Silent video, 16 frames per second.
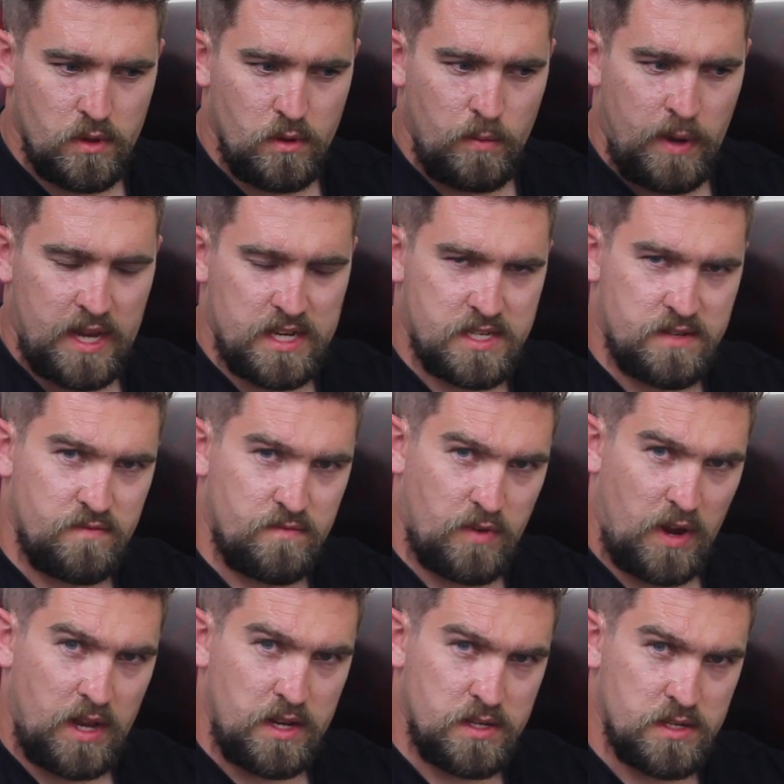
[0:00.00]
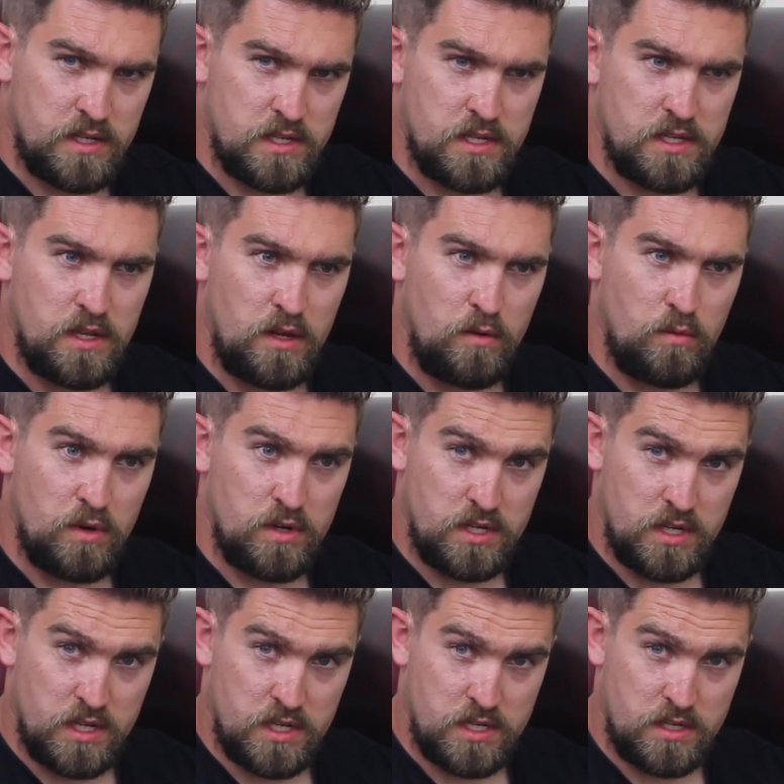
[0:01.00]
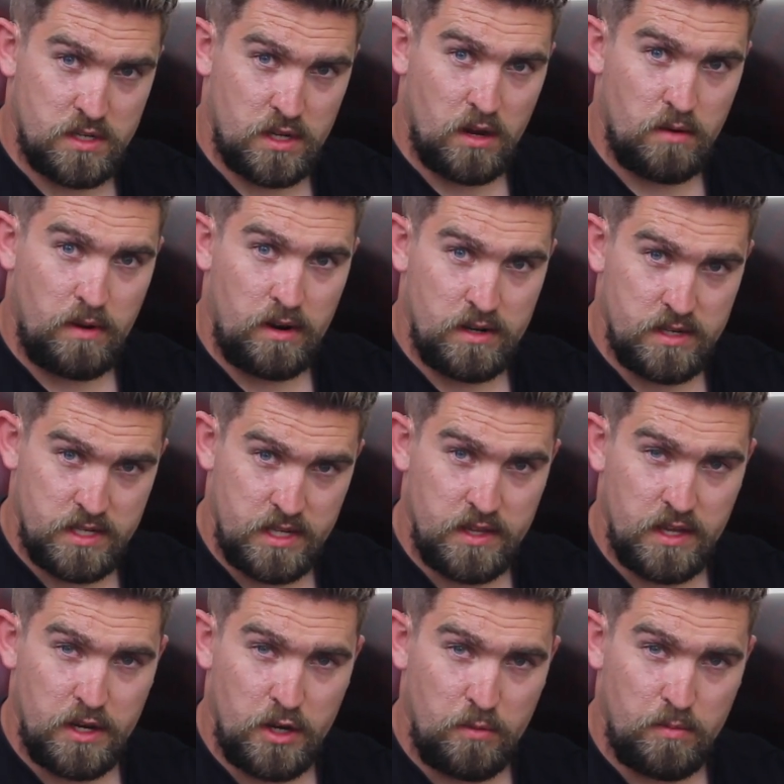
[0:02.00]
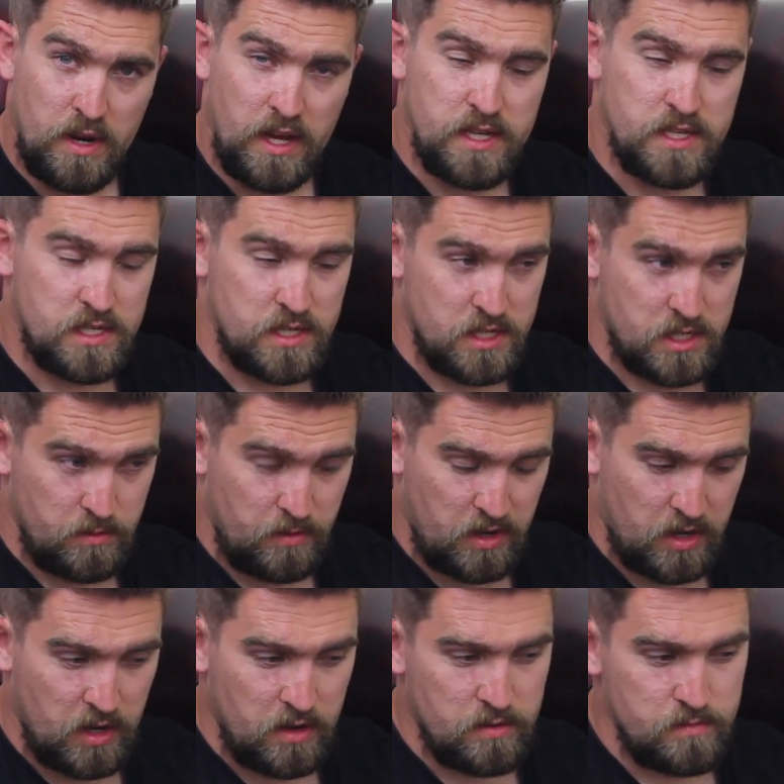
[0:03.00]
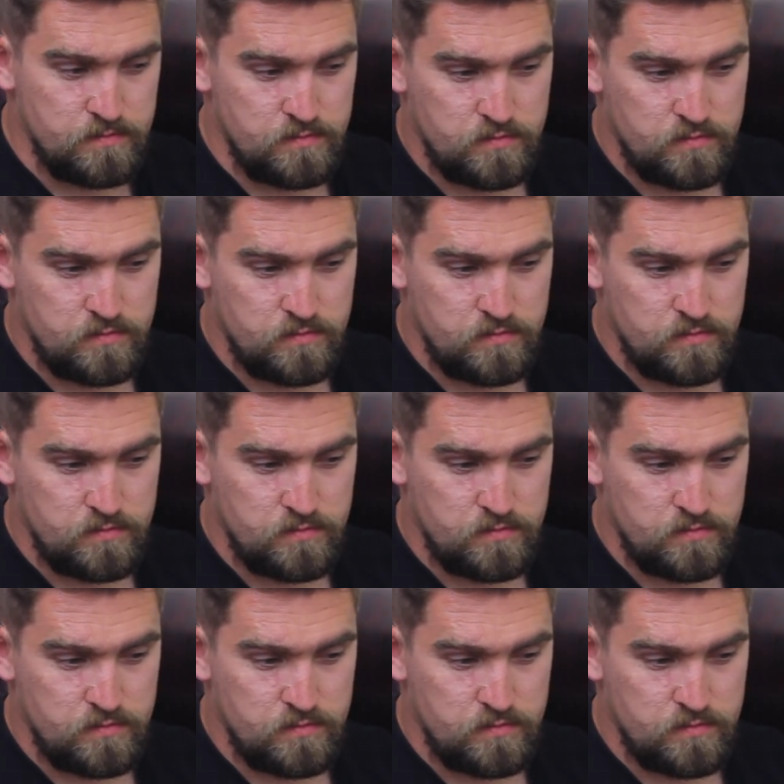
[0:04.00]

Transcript: We had some friends who wanted us to go around and see their new place, so we did.